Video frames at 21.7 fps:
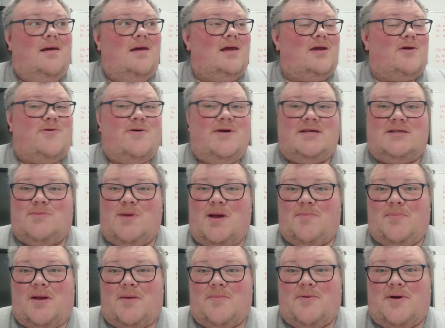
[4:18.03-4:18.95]
increase my
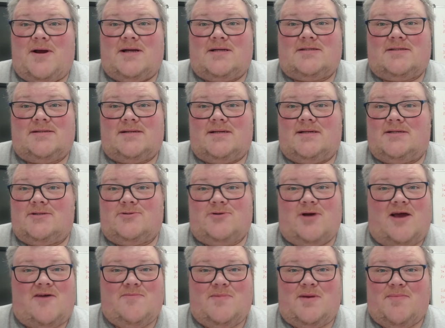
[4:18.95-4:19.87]
blood pressure and
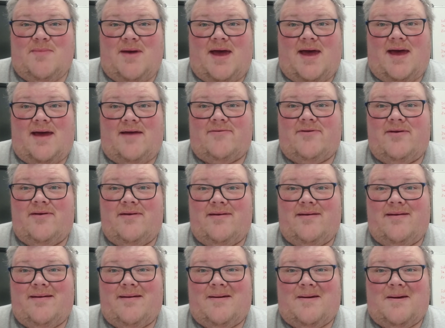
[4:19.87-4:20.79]
drive me mad,
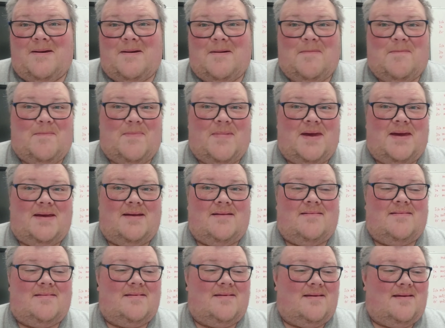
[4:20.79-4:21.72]

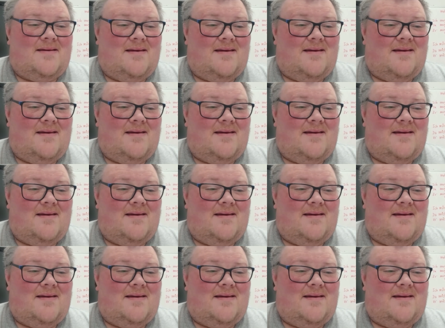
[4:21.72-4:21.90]
and